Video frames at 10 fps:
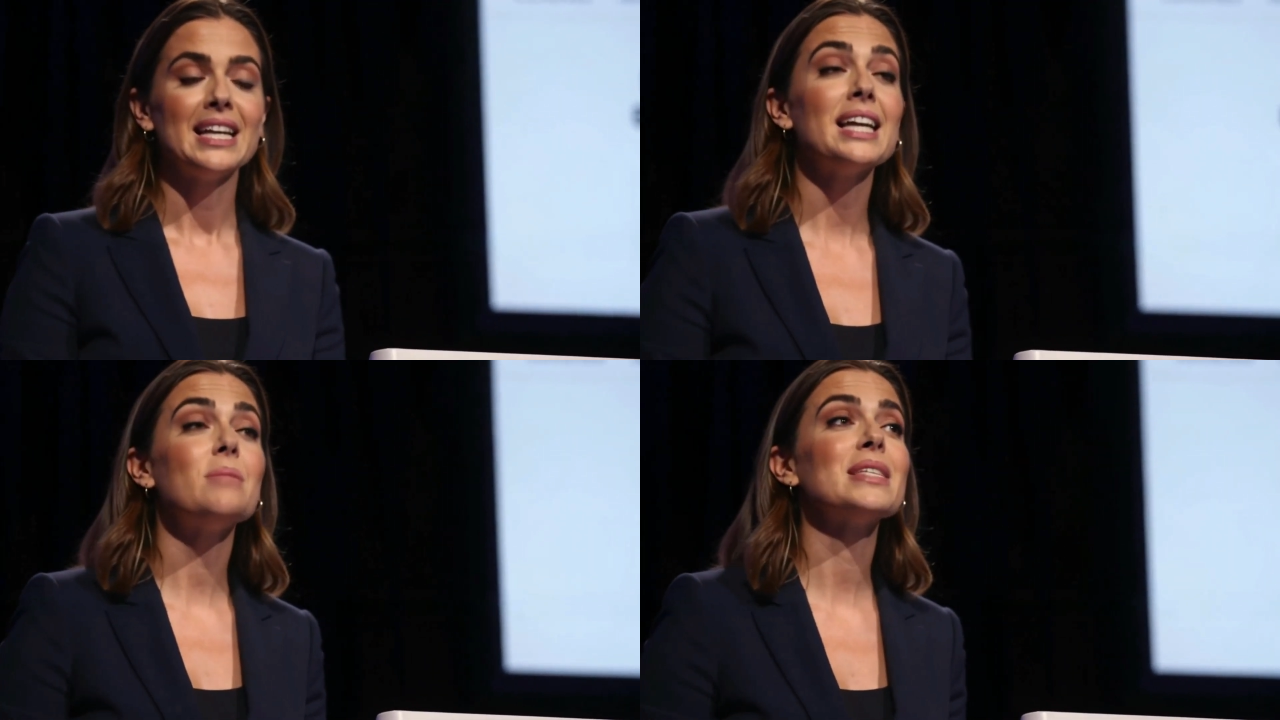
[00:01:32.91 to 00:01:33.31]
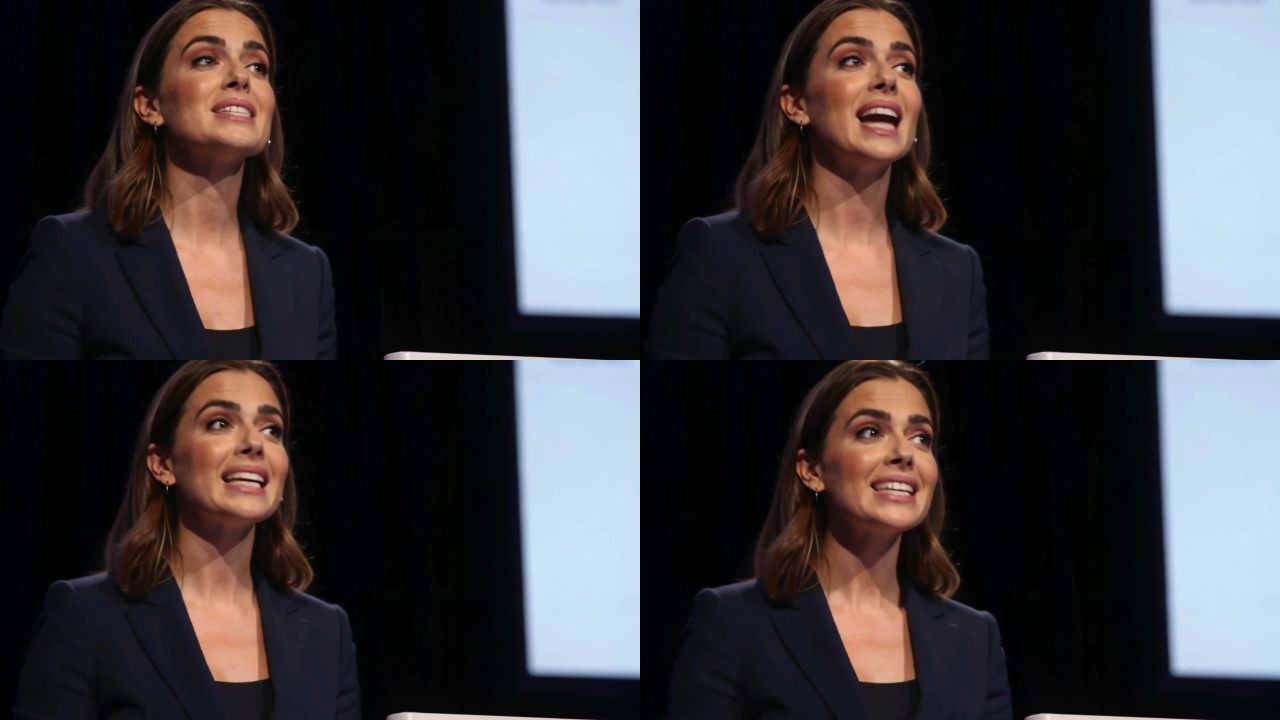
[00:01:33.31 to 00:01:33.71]
Keep the
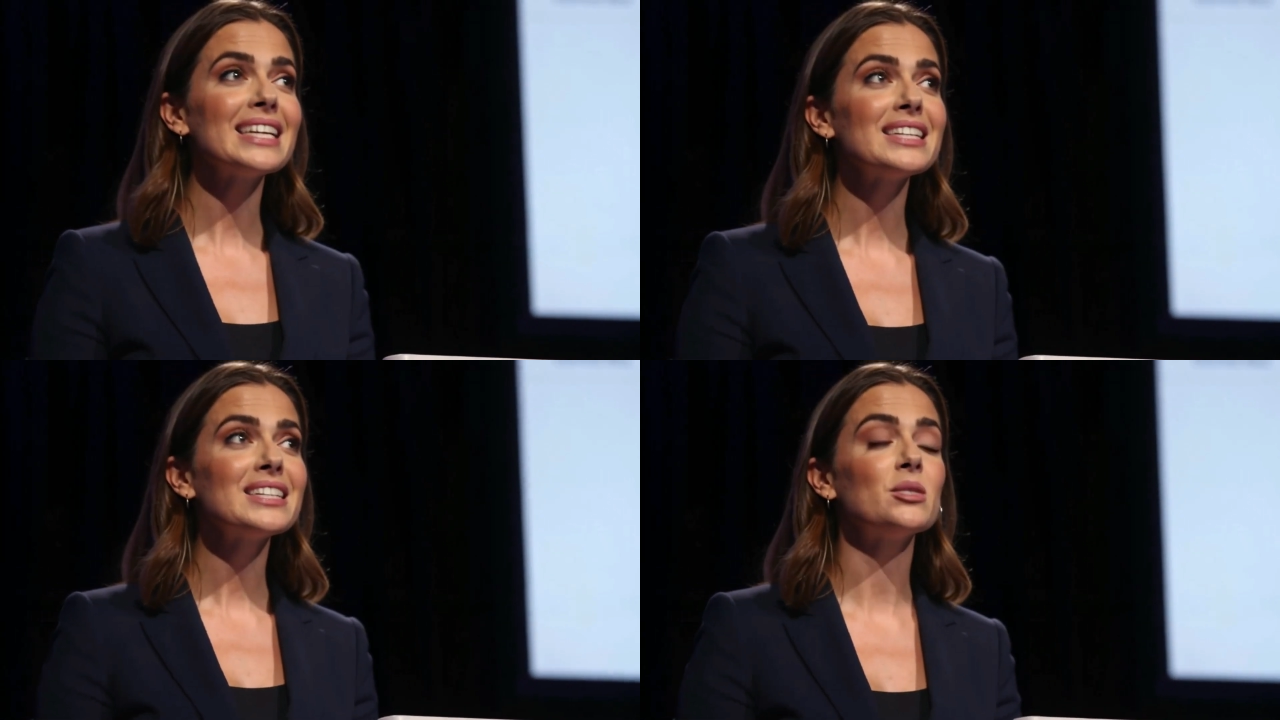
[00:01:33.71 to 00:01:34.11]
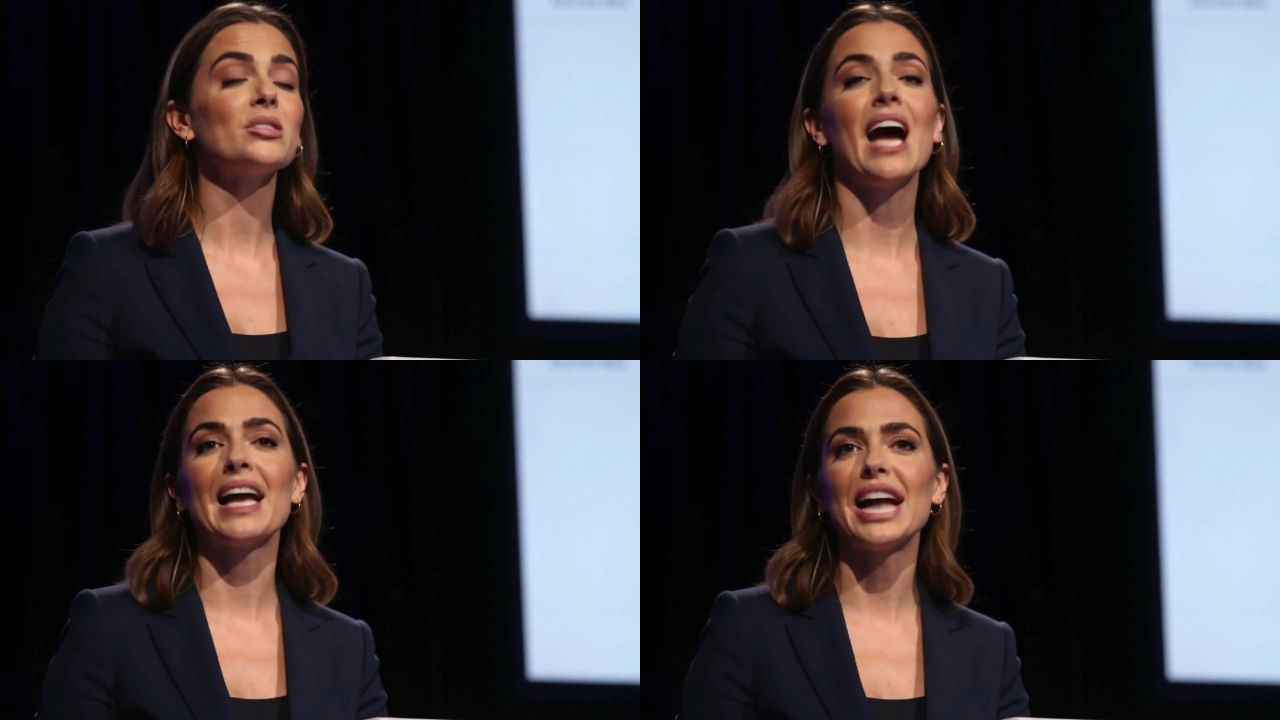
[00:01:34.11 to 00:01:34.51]
design clean, use
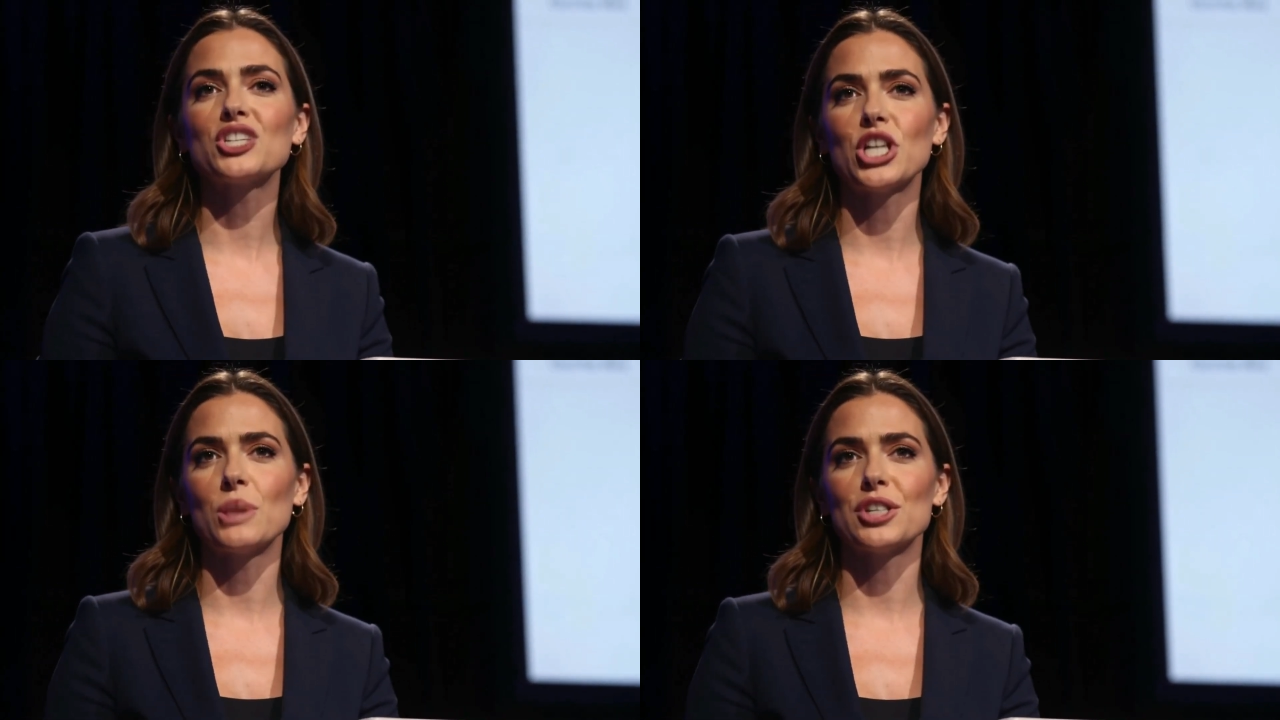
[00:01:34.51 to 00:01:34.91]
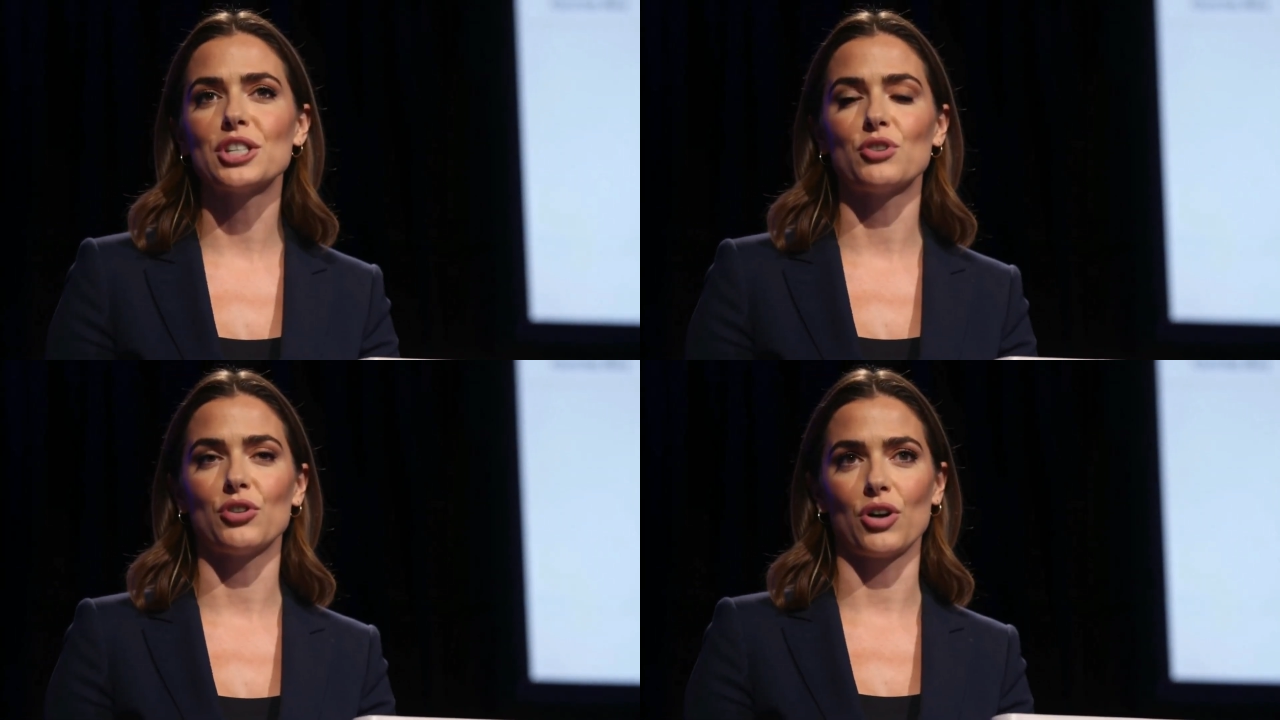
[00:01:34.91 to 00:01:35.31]
an eye-catching image
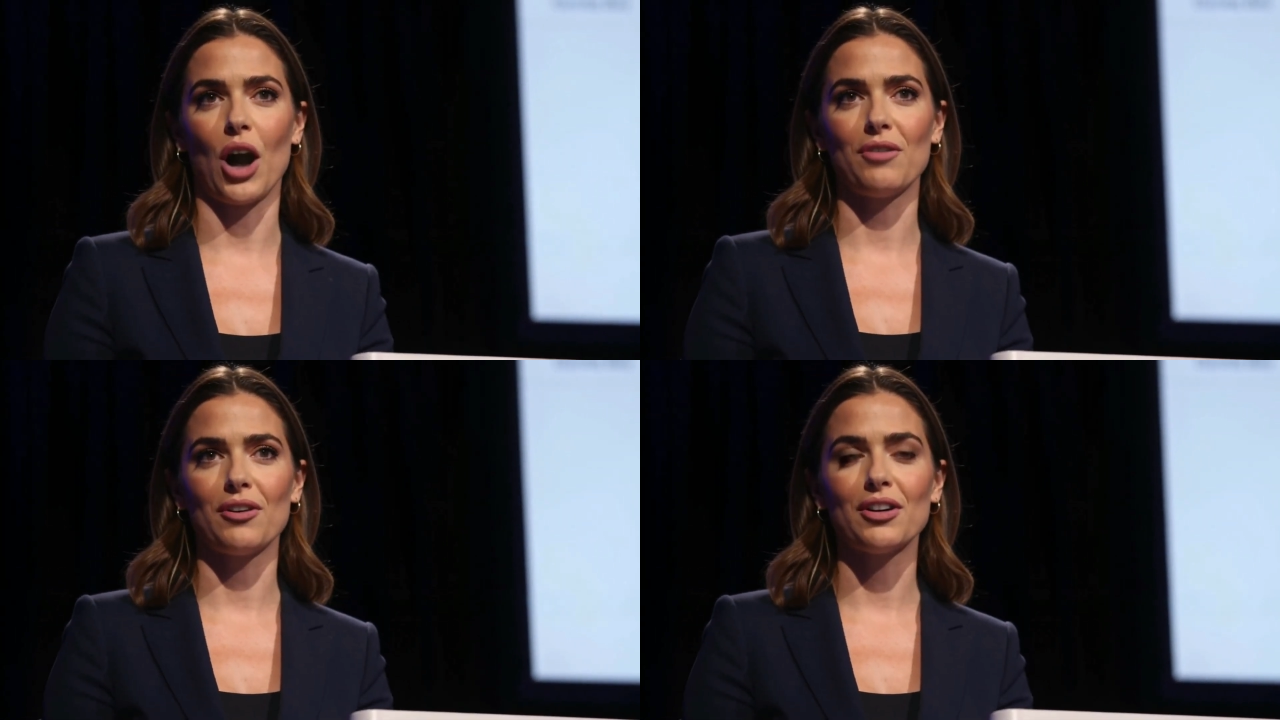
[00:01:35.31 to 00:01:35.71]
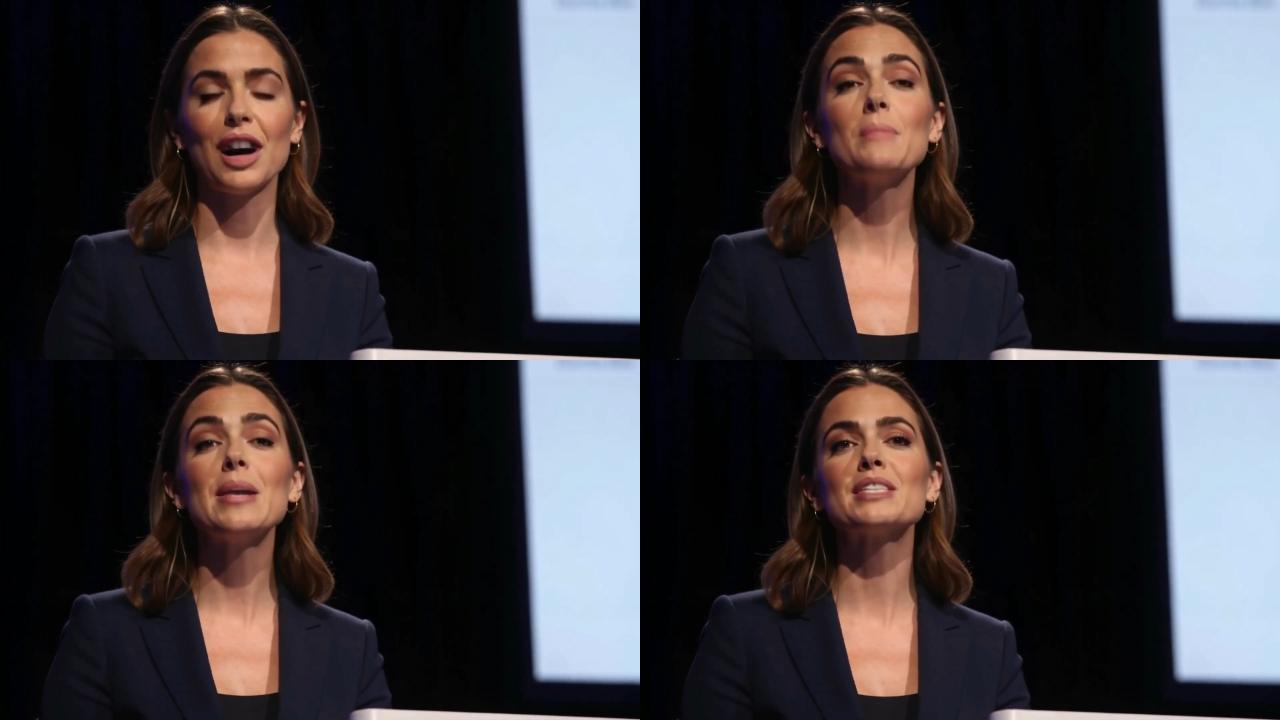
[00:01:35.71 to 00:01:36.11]
of your free offer,
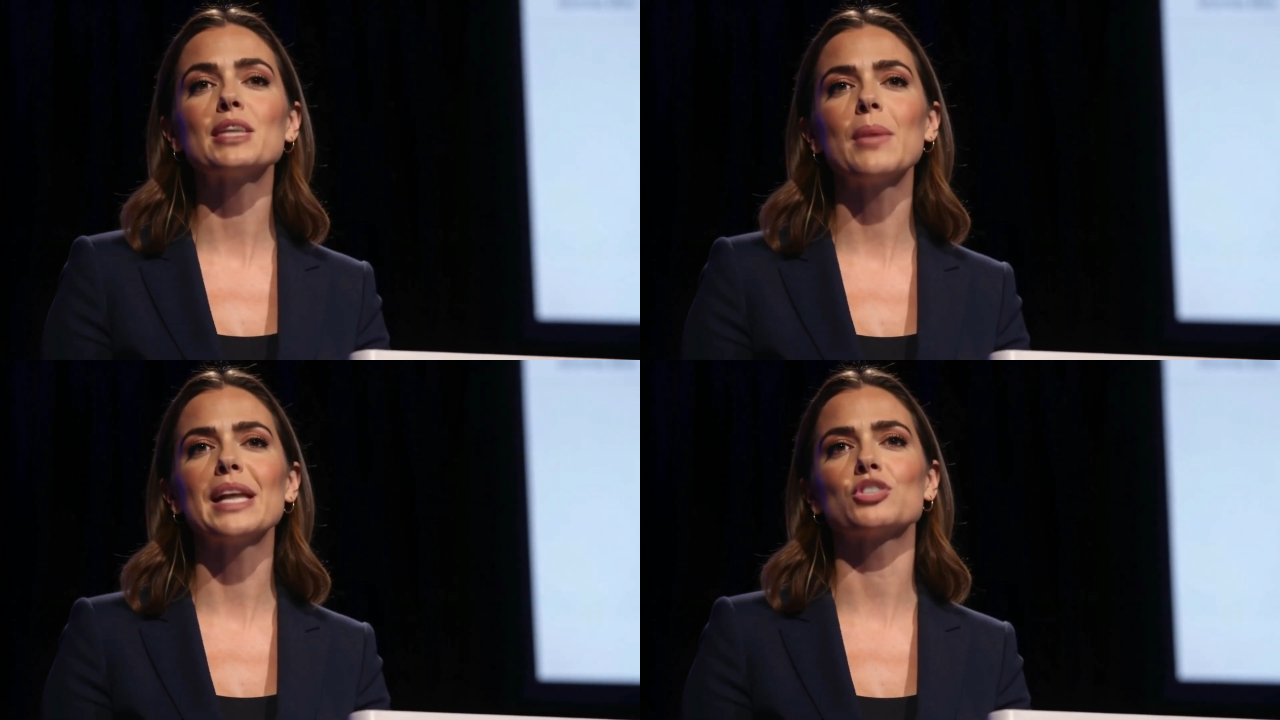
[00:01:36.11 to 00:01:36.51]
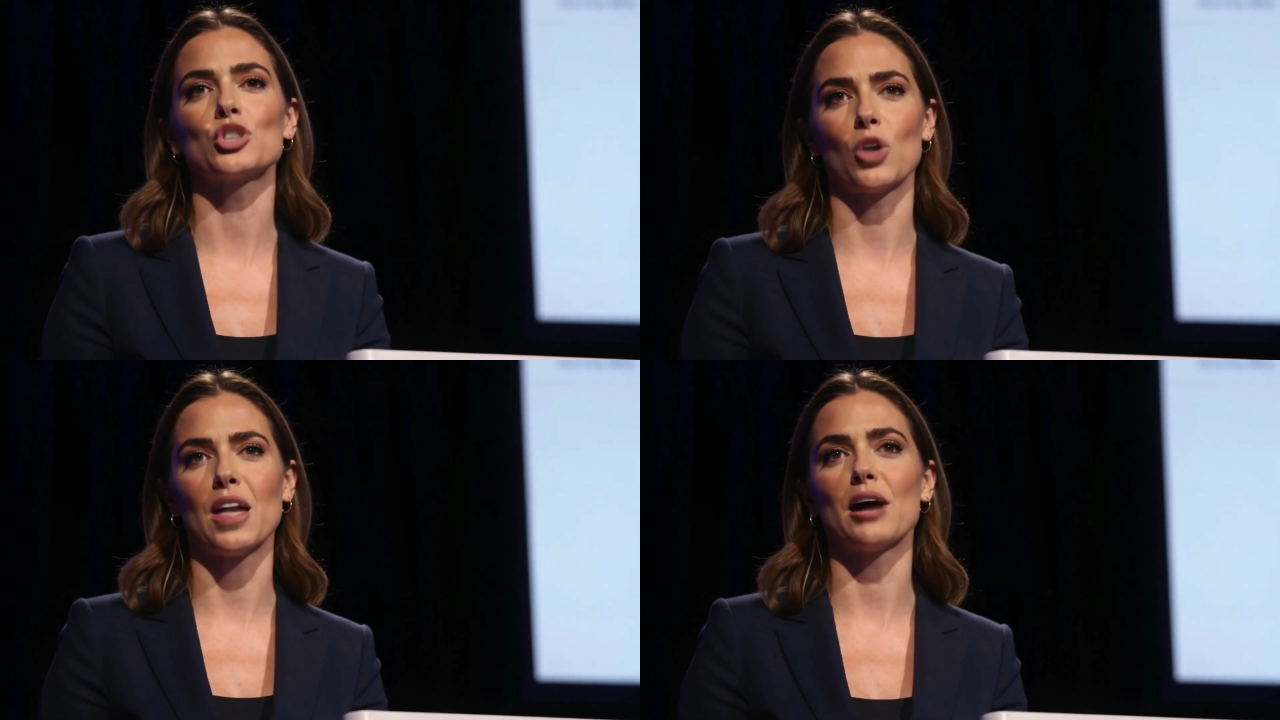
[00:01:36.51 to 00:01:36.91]
and make sure the page
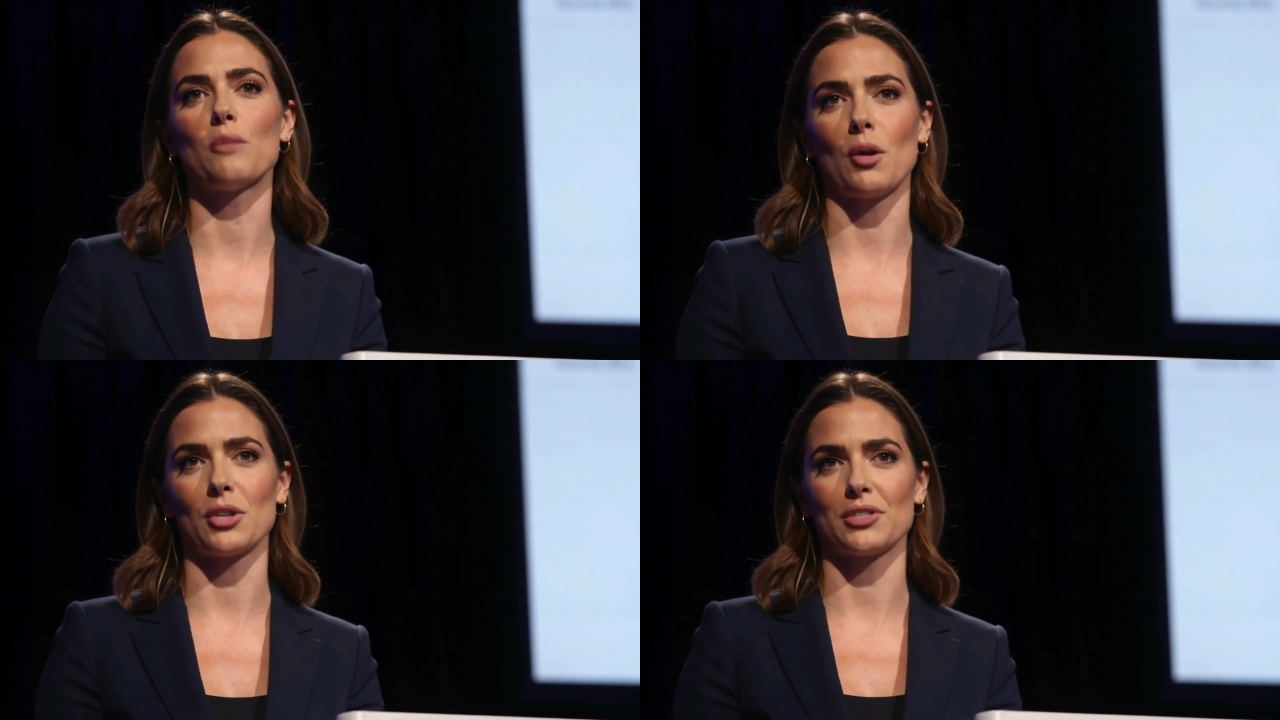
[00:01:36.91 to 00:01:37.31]
looks great on mobile